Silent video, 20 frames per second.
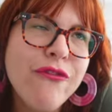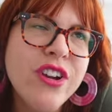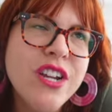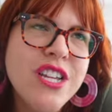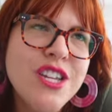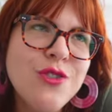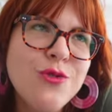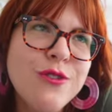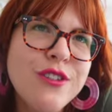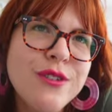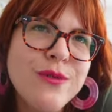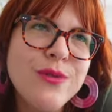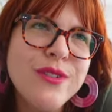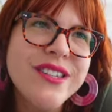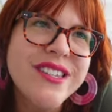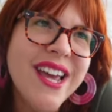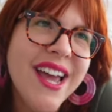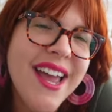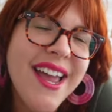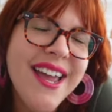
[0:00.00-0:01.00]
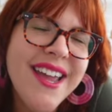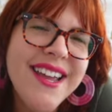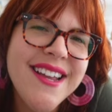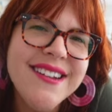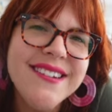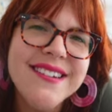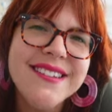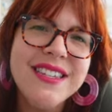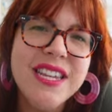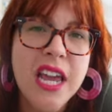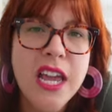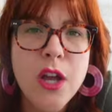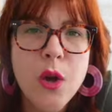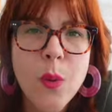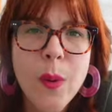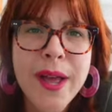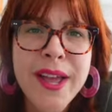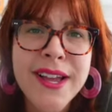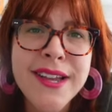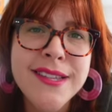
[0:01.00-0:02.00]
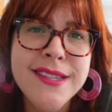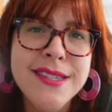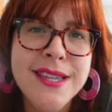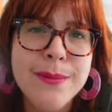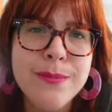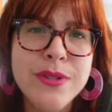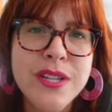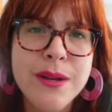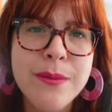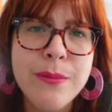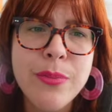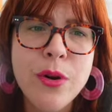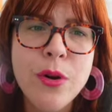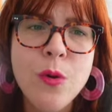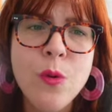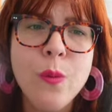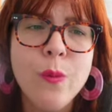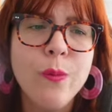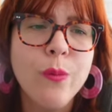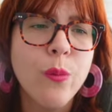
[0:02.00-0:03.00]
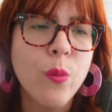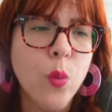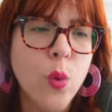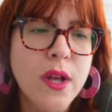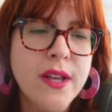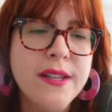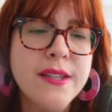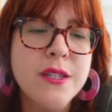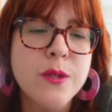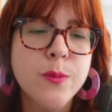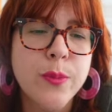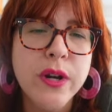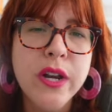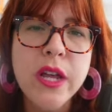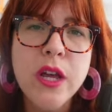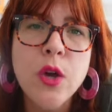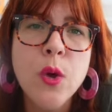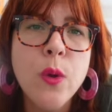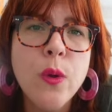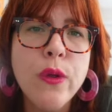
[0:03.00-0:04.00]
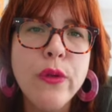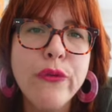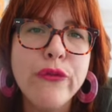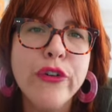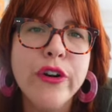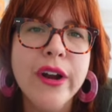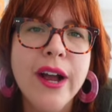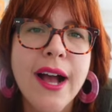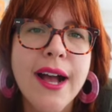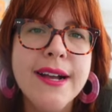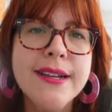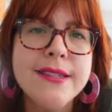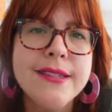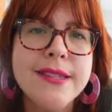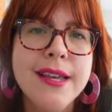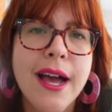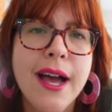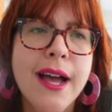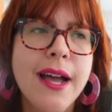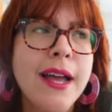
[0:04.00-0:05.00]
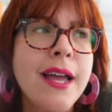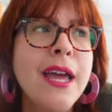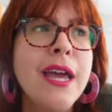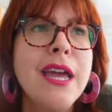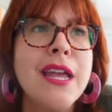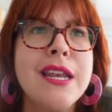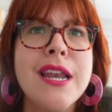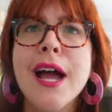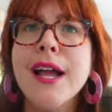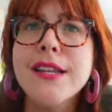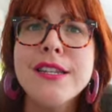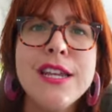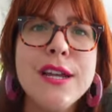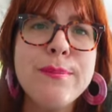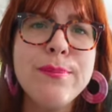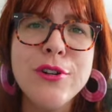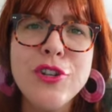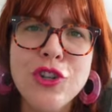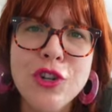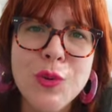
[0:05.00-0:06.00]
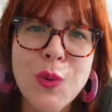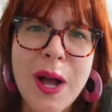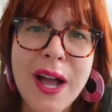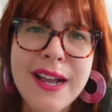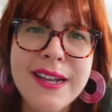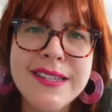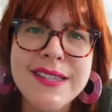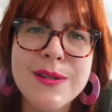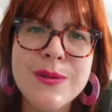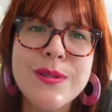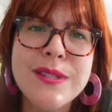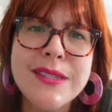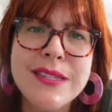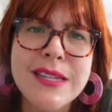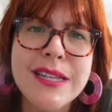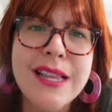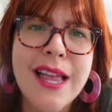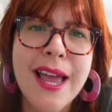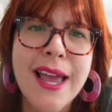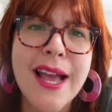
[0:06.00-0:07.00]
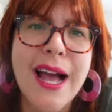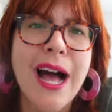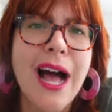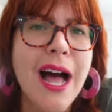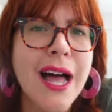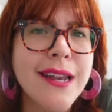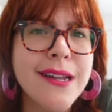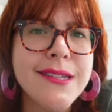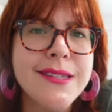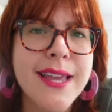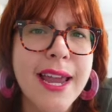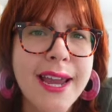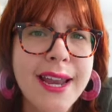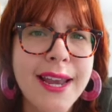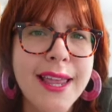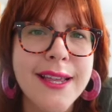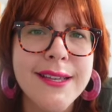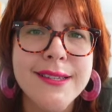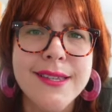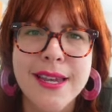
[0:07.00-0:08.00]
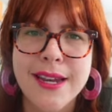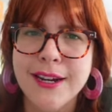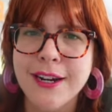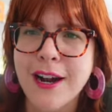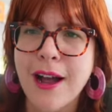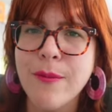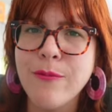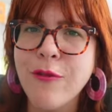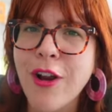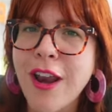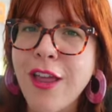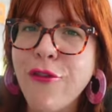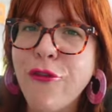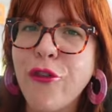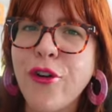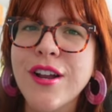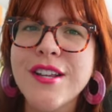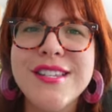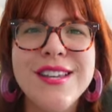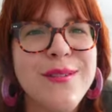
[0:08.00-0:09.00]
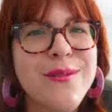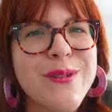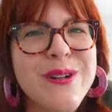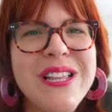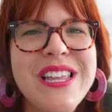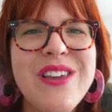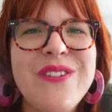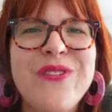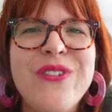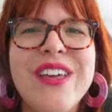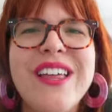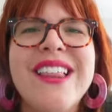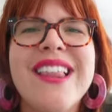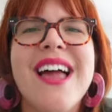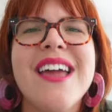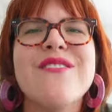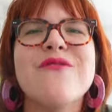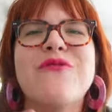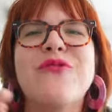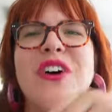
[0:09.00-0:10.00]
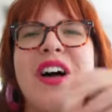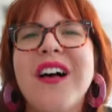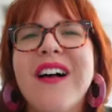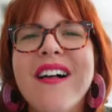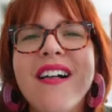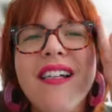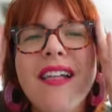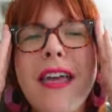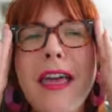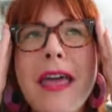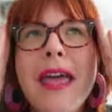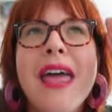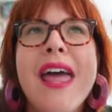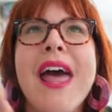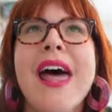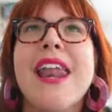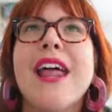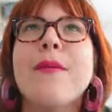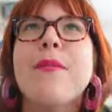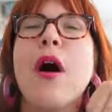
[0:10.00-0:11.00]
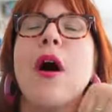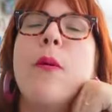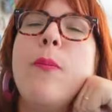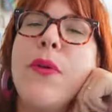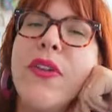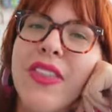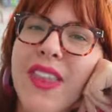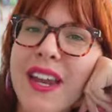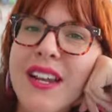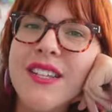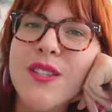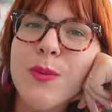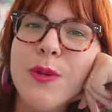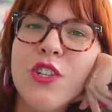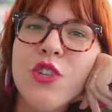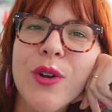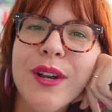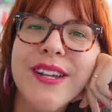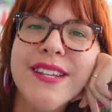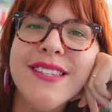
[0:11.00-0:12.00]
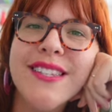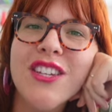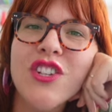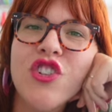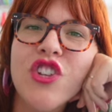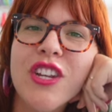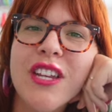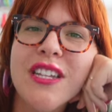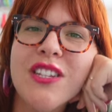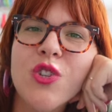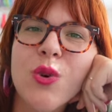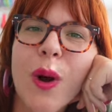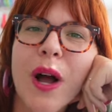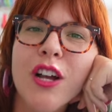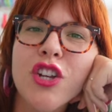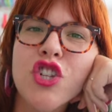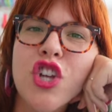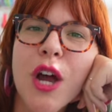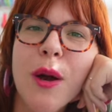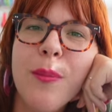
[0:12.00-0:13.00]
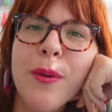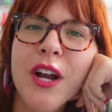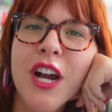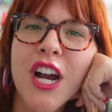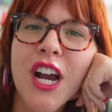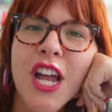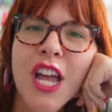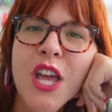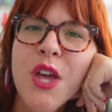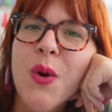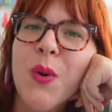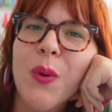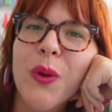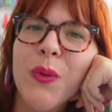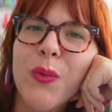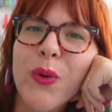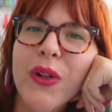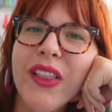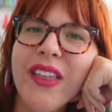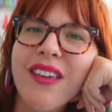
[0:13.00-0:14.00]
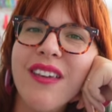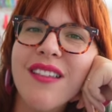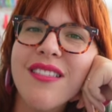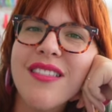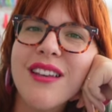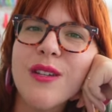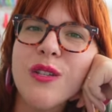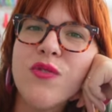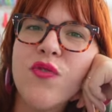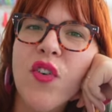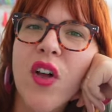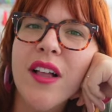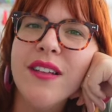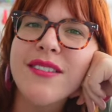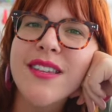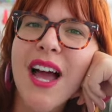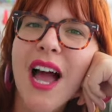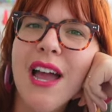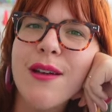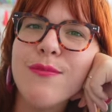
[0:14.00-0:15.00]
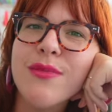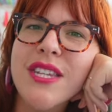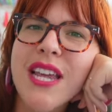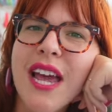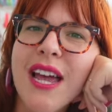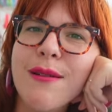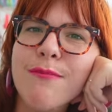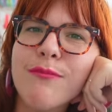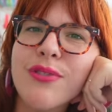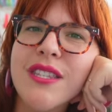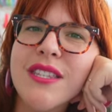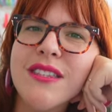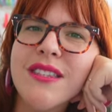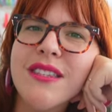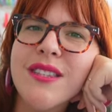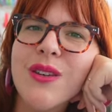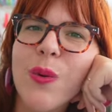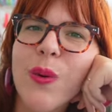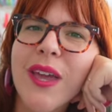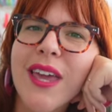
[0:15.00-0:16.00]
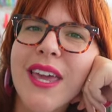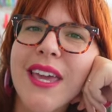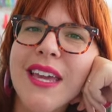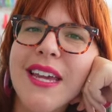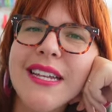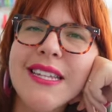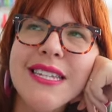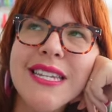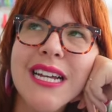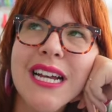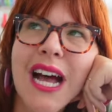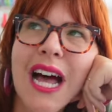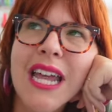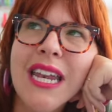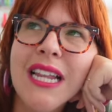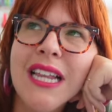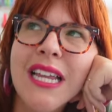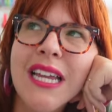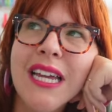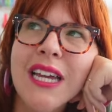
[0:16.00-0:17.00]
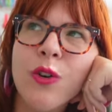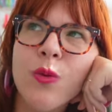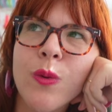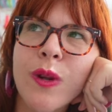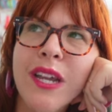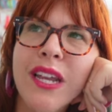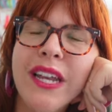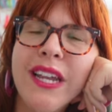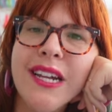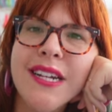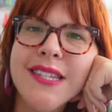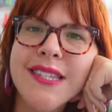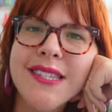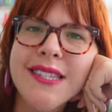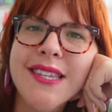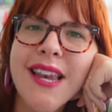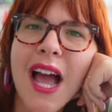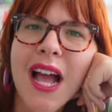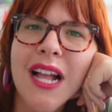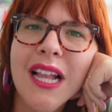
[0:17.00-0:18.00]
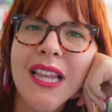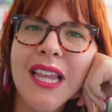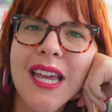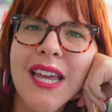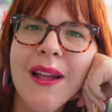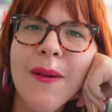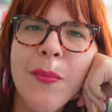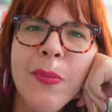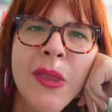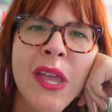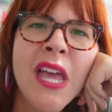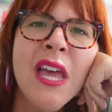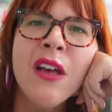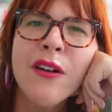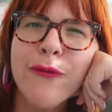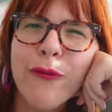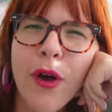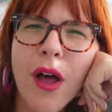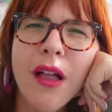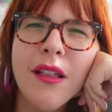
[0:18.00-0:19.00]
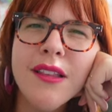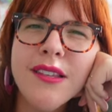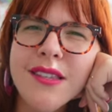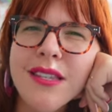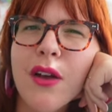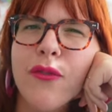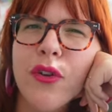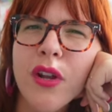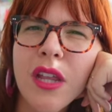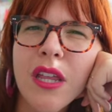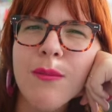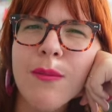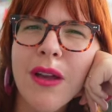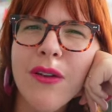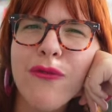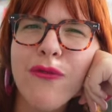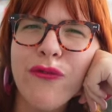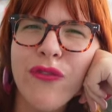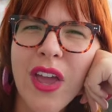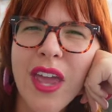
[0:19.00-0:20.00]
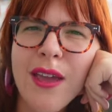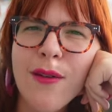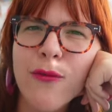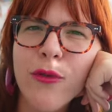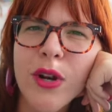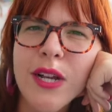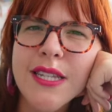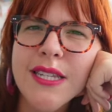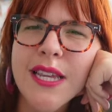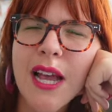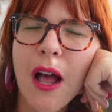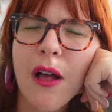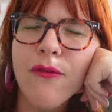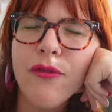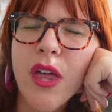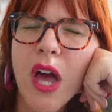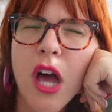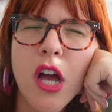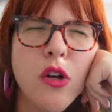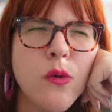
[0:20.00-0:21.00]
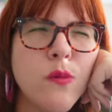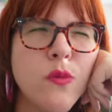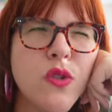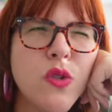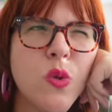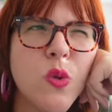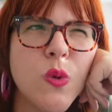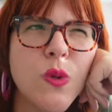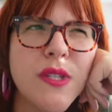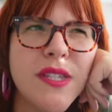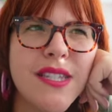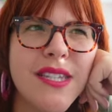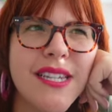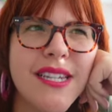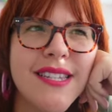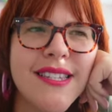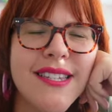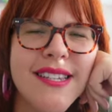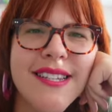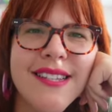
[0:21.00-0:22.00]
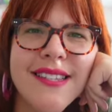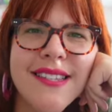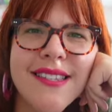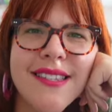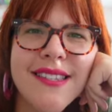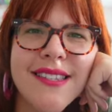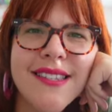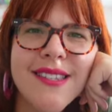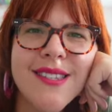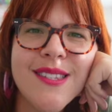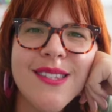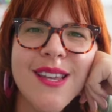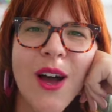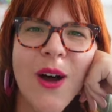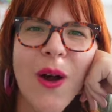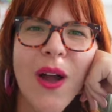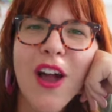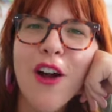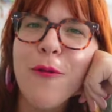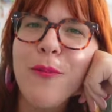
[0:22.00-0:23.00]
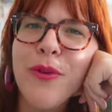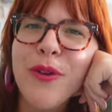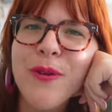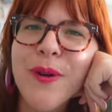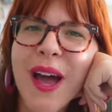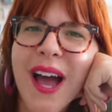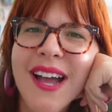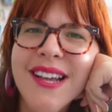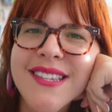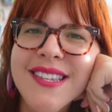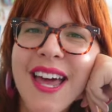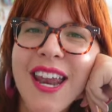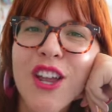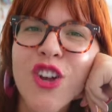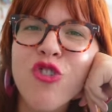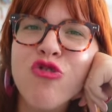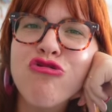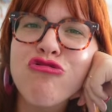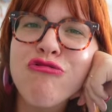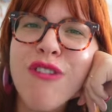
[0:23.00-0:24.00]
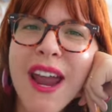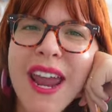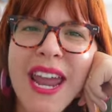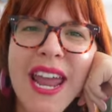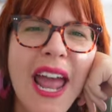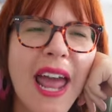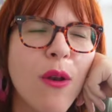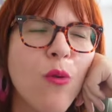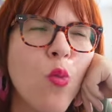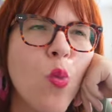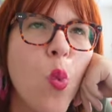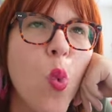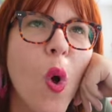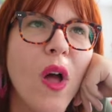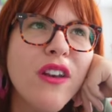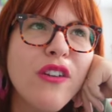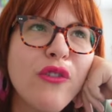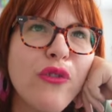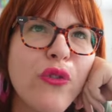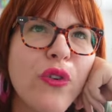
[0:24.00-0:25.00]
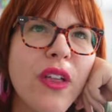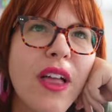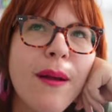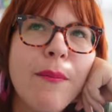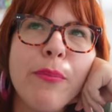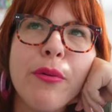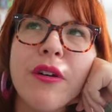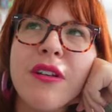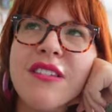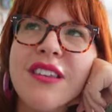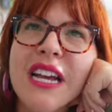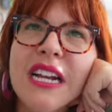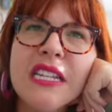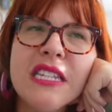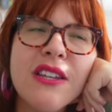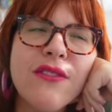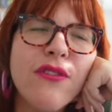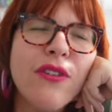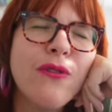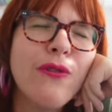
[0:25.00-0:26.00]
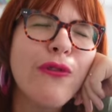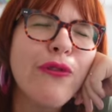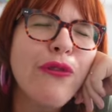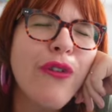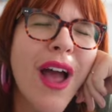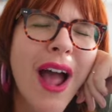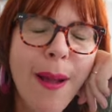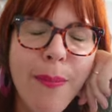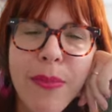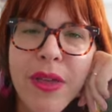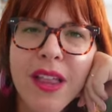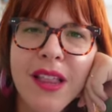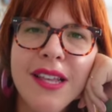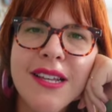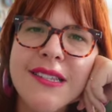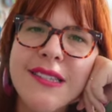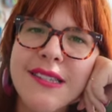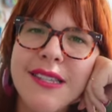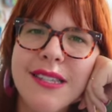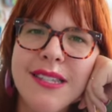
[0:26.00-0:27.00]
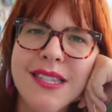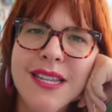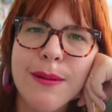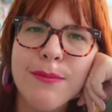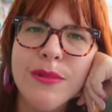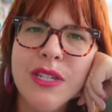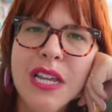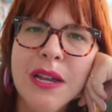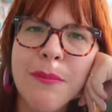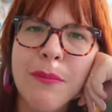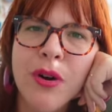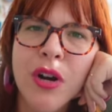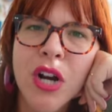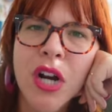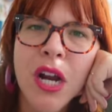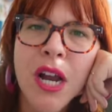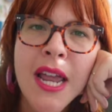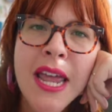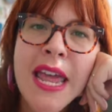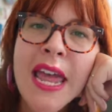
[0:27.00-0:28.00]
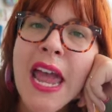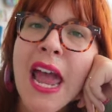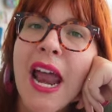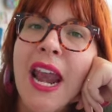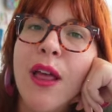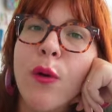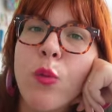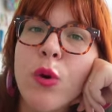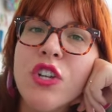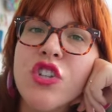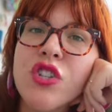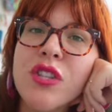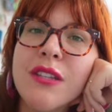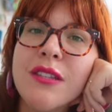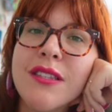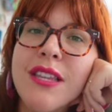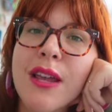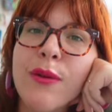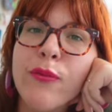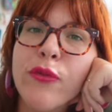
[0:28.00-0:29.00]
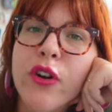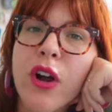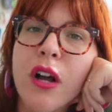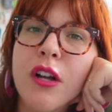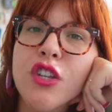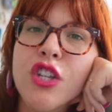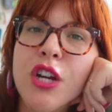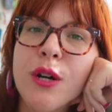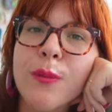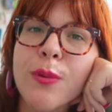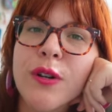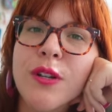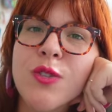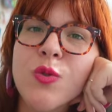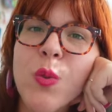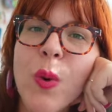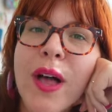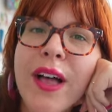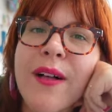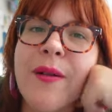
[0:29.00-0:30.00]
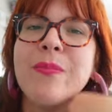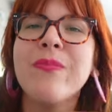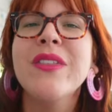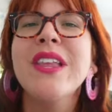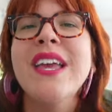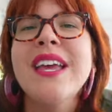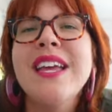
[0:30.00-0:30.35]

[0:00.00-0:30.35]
for you today. Takeaway September was pretty cool for us. Uh, not temperature wise, it was still like hot as Hades here. I'm ready for it to really feel like fall. And I'm hoping that as we transition into October, we really get those fall time temps so we can get to cuddling and reading and snuggling. Fall is definitely my favorite of the homeschool seasons. So I hope you guys had a great and wonderful and productive and fabulous September. And I wish the same for October as well.